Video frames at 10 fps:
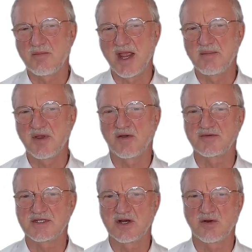maybe of
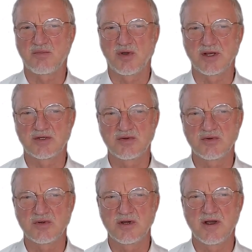
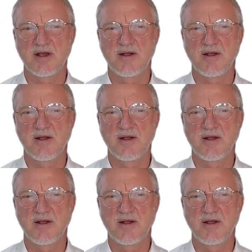0.2,